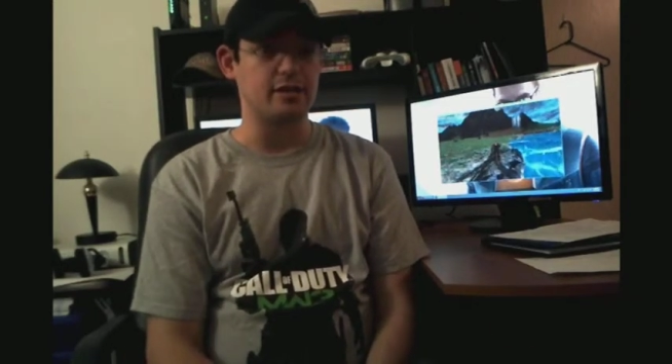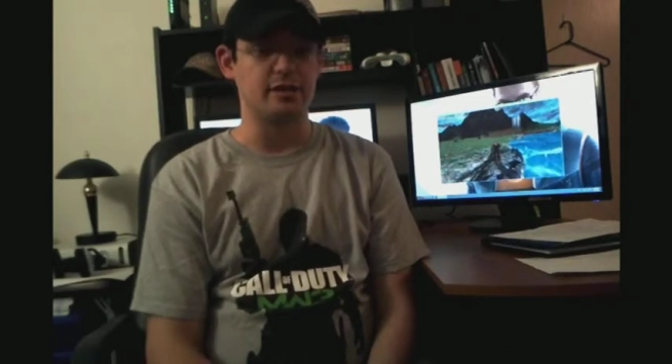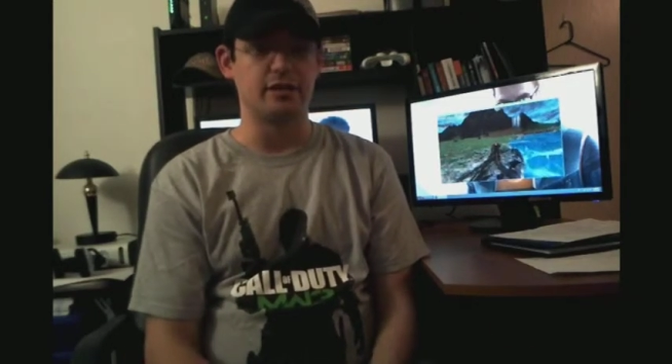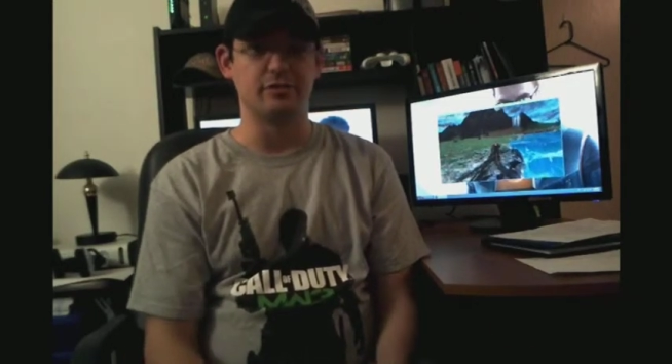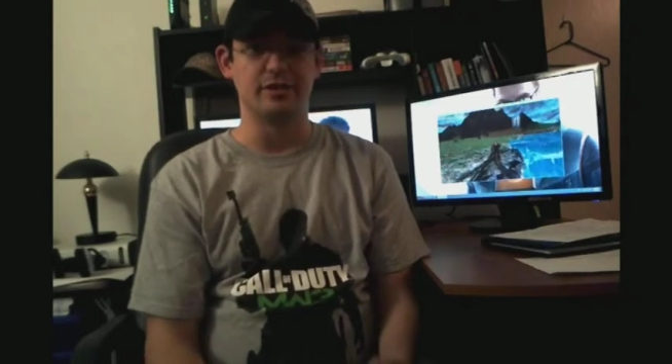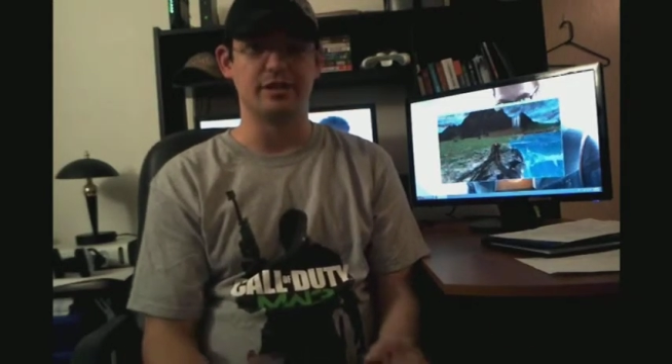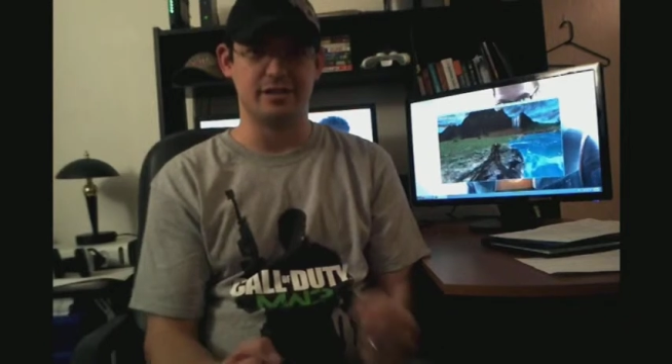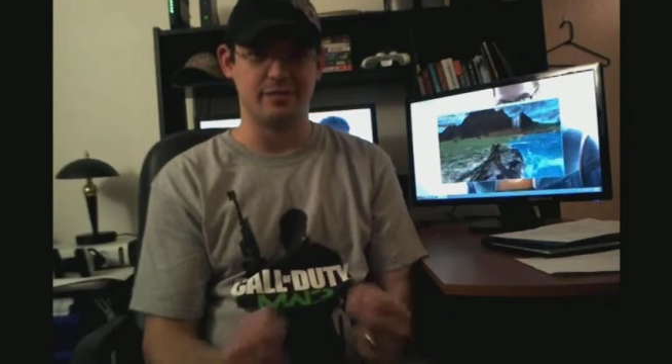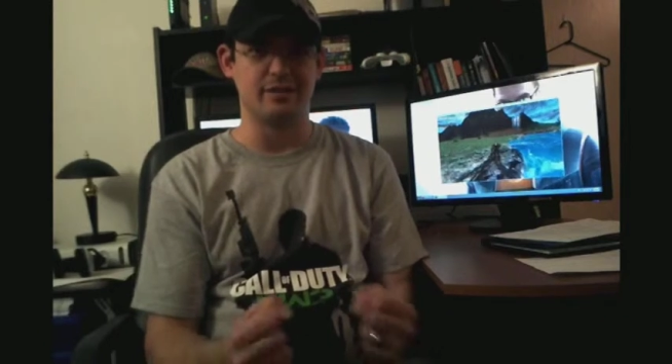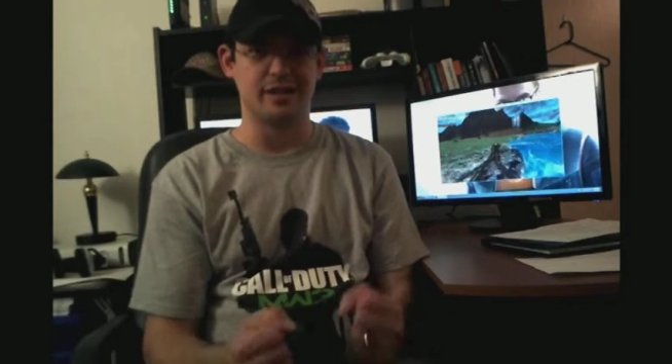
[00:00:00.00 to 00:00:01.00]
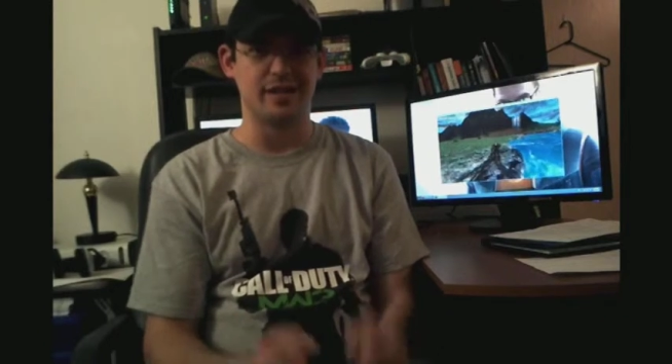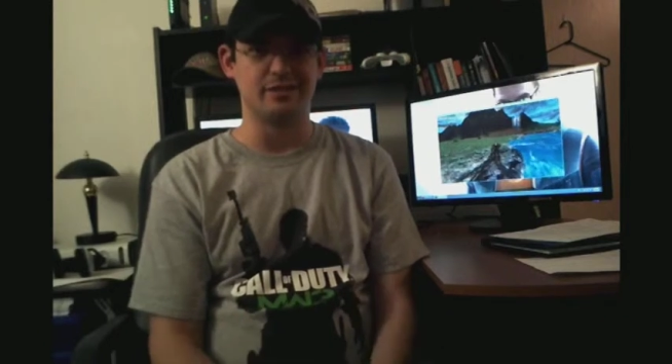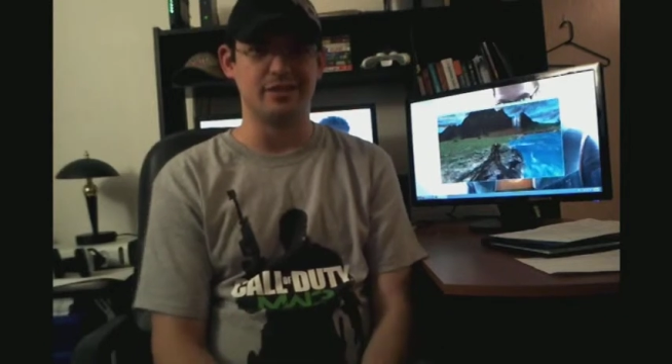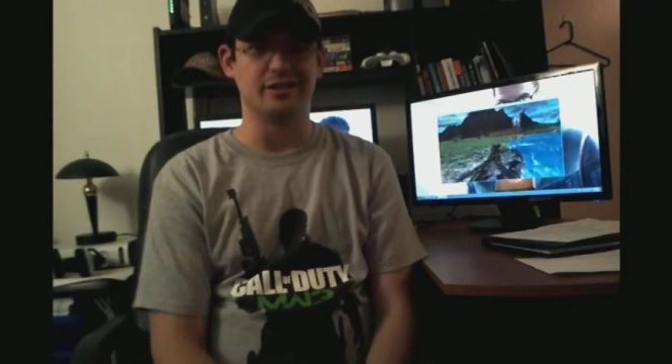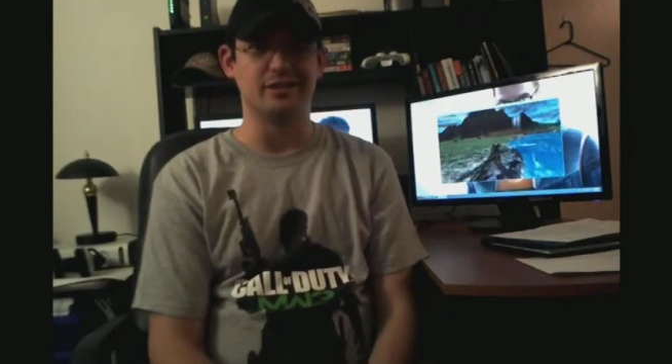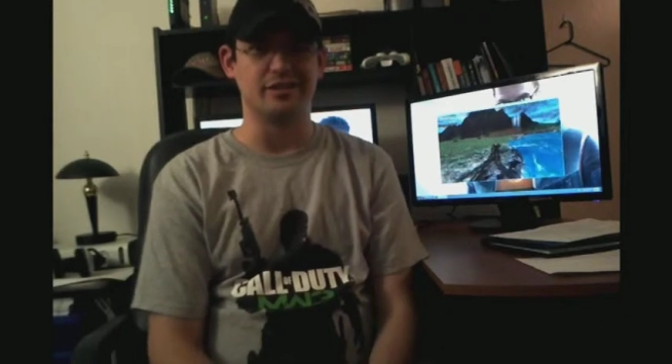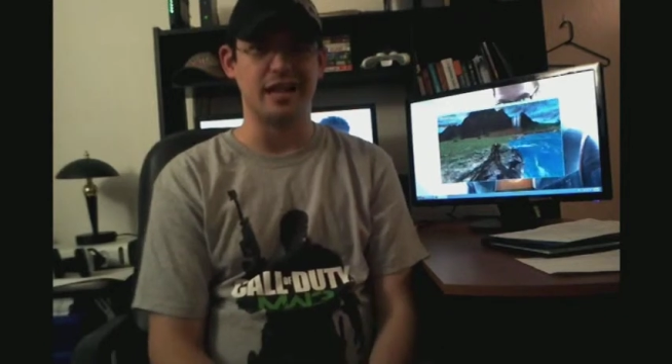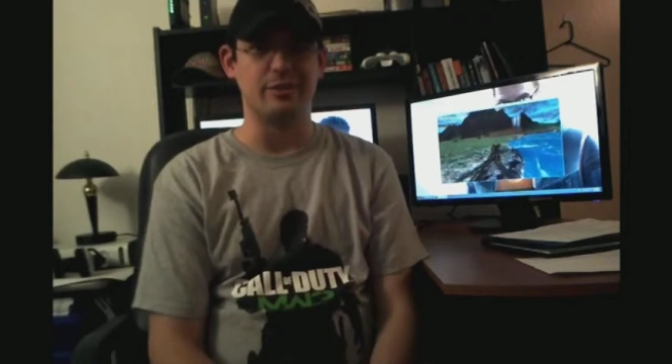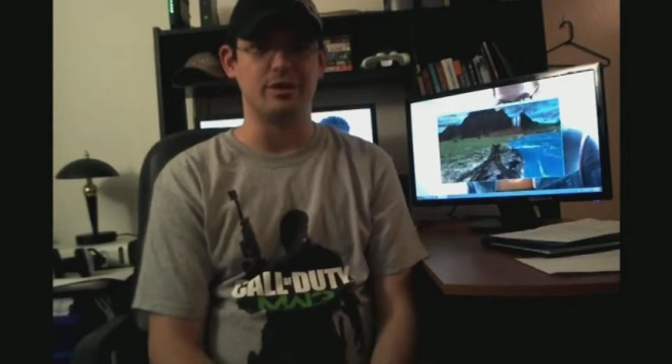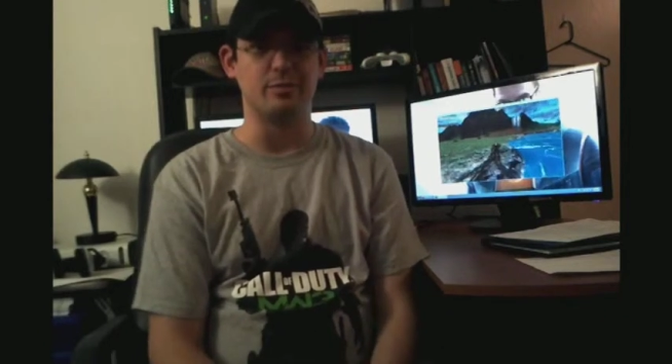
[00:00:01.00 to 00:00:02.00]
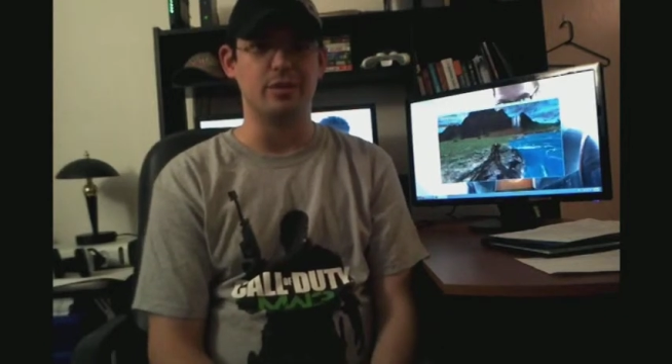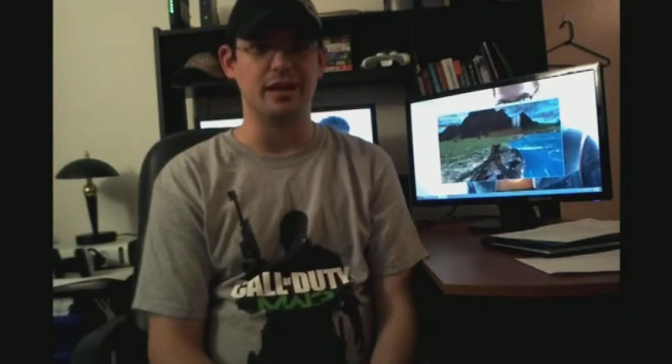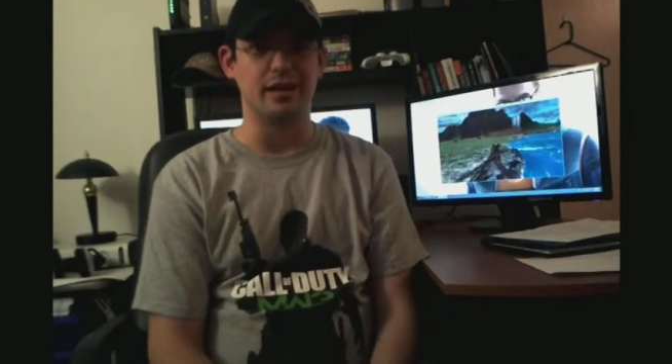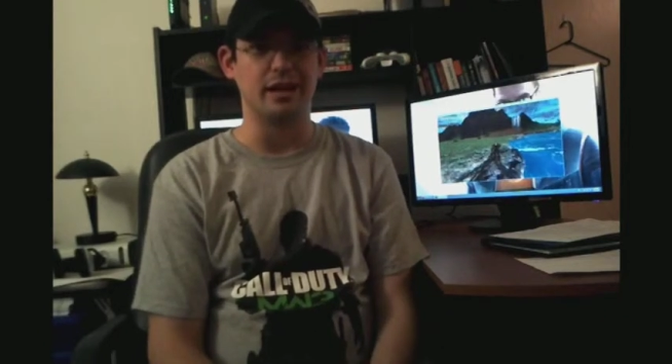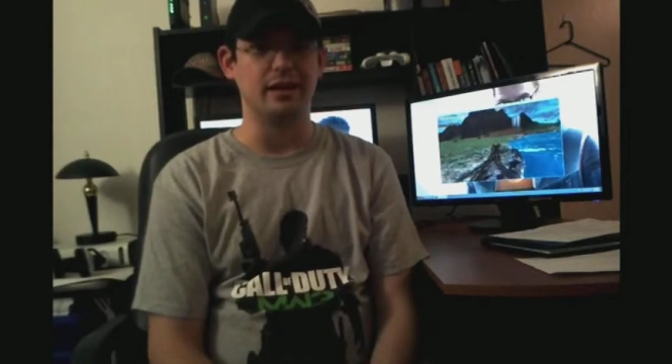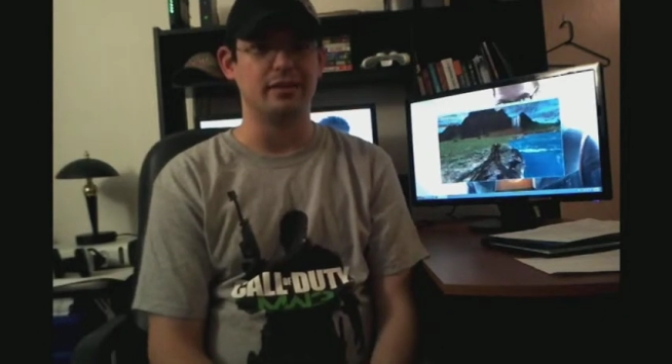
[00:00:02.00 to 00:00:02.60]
so you can really see what the game's going to look like when you're playing it.